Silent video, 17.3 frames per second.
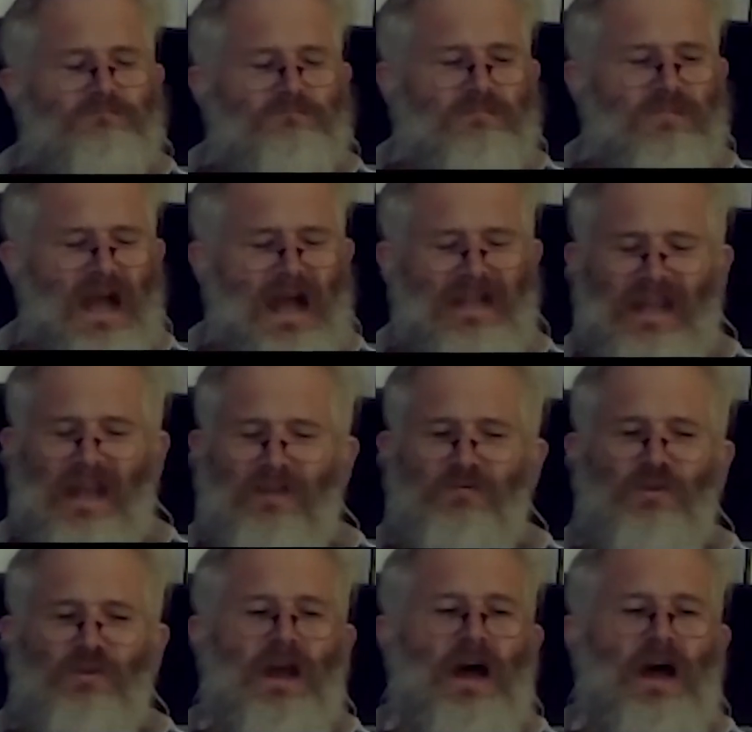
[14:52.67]
not
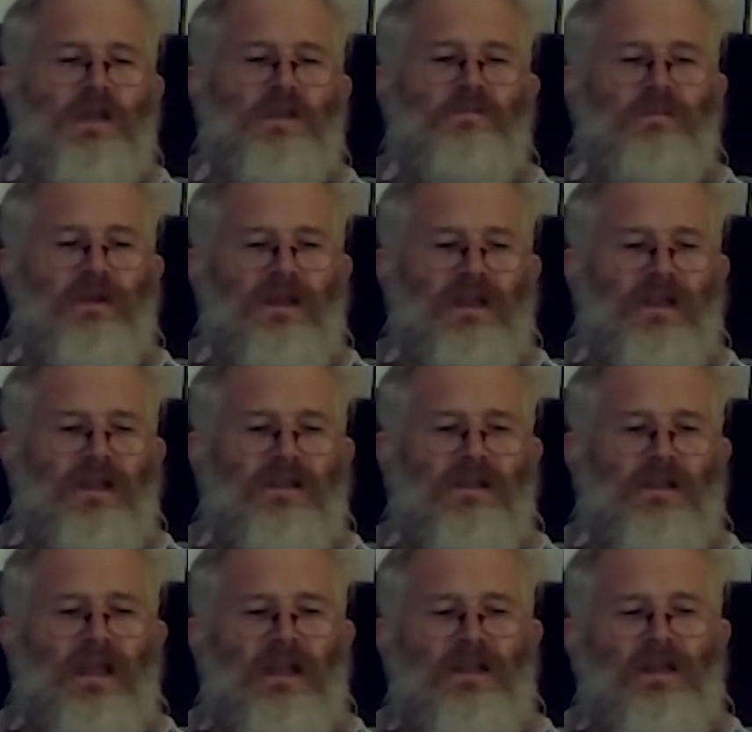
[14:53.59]
every hospital
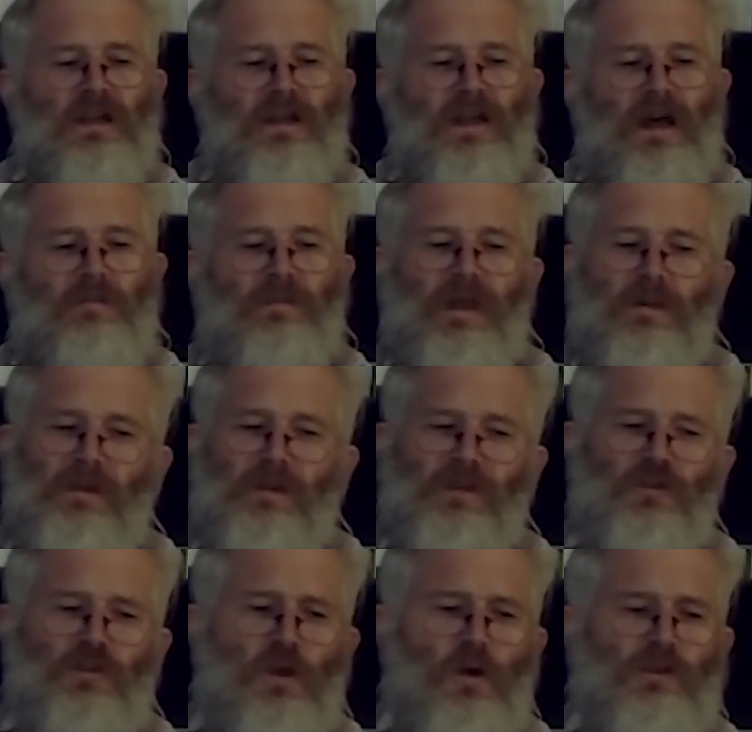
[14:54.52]
in Colombia,
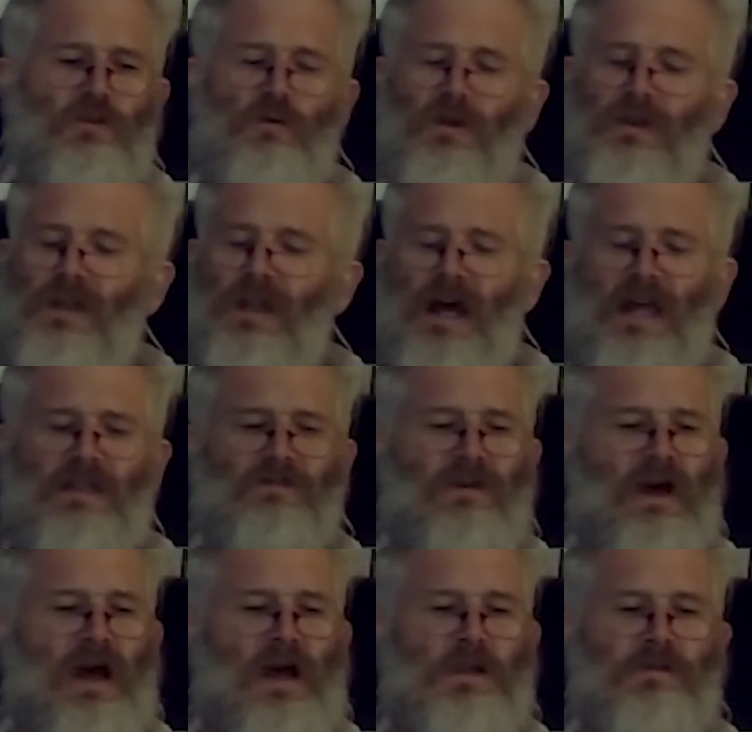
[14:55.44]
but you go into a lot of
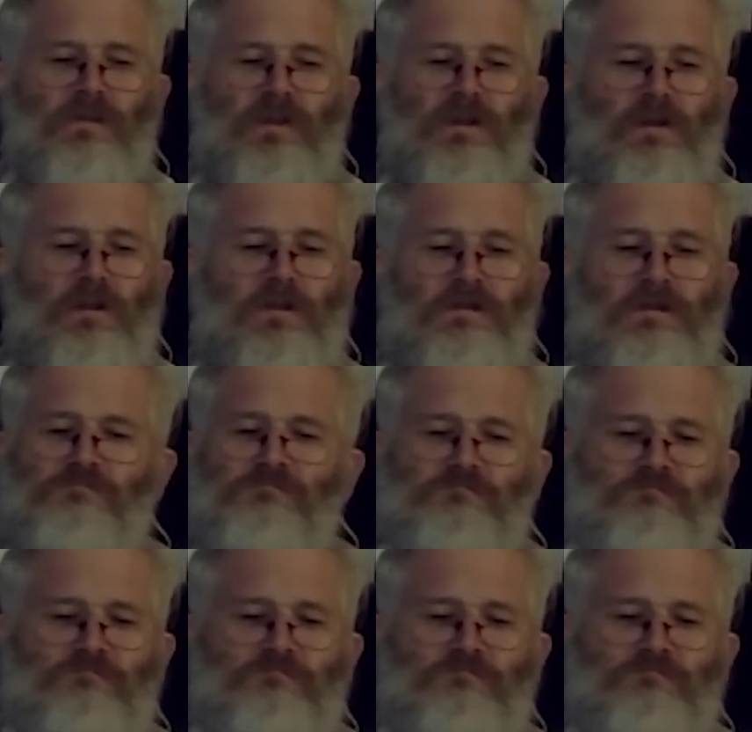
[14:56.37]
hospitals,